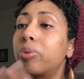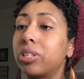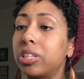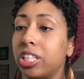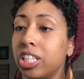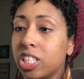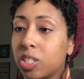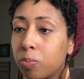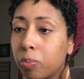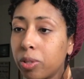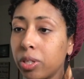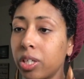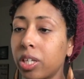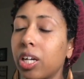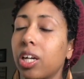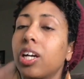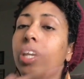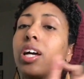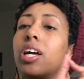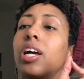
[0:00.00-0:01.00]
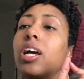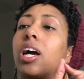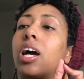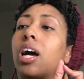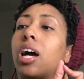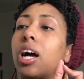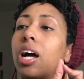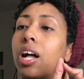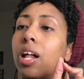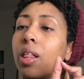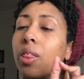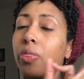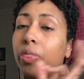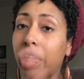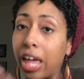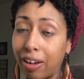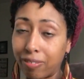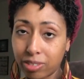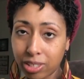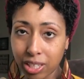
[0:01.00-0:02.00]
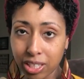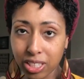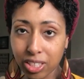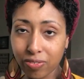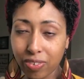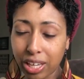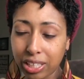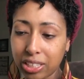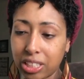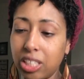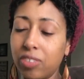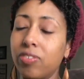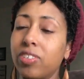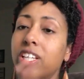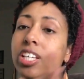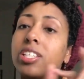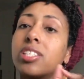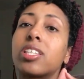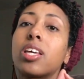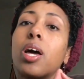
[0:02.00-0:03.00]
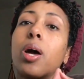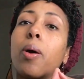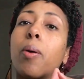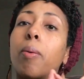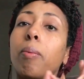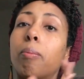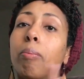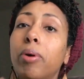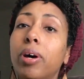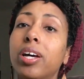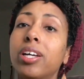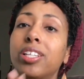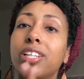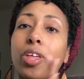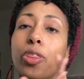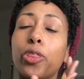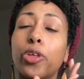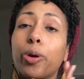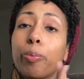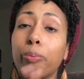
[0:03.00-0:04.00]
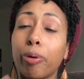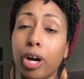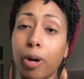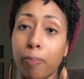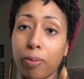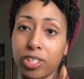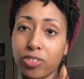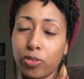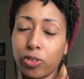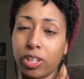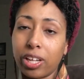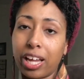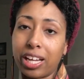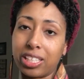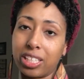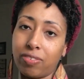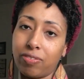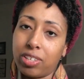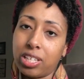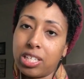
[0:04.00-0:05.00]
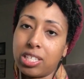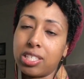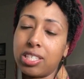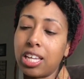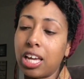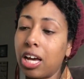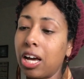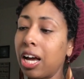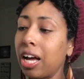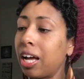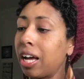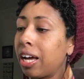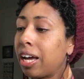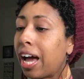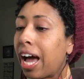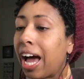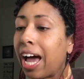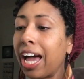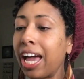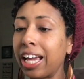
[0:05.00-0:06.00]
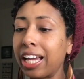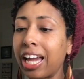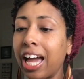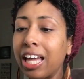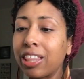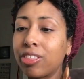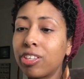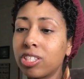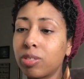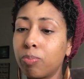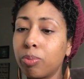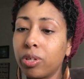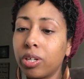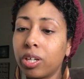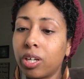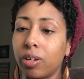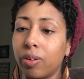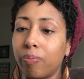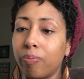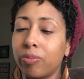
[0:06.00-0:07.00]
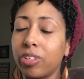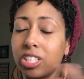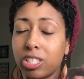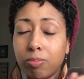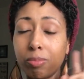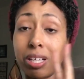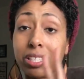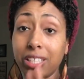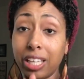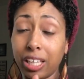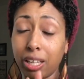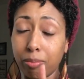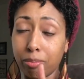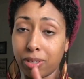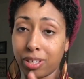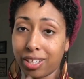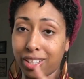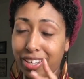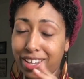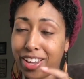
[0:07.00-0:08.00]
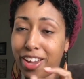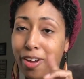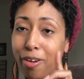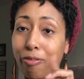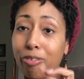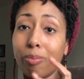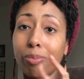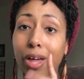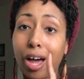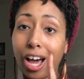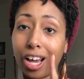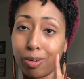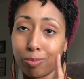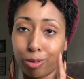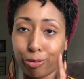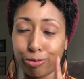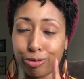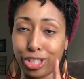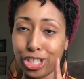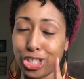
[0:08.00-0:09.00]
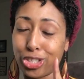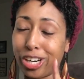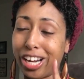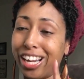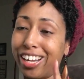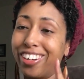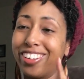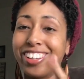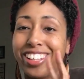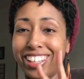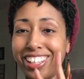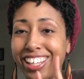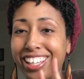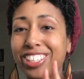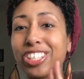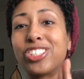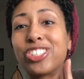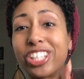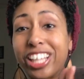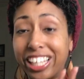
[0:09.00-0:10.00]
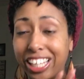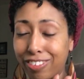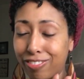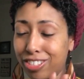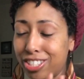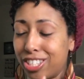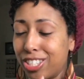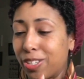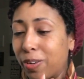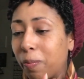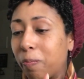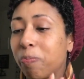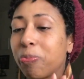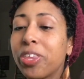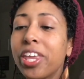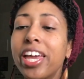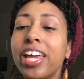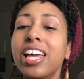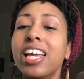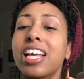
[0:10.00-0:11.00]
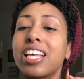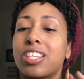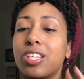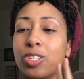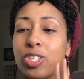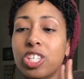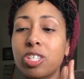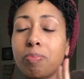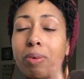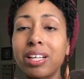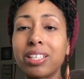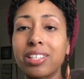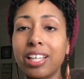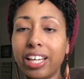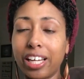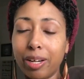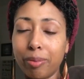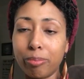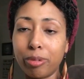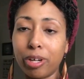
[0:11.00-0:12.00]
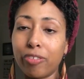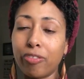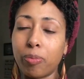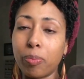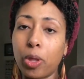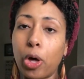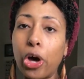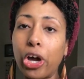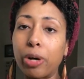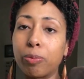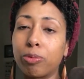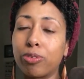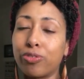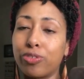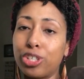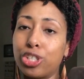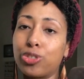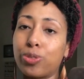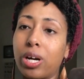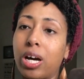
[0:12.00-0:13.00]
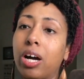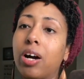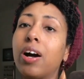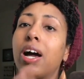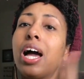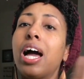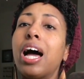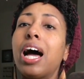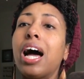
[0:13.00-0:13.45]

But this book, they have tons of activities, but they're purposeful activities. Now, I had got this book. This is my second book from the Audible free trial. I told you they give you two. This is my second book from the Audible free trial.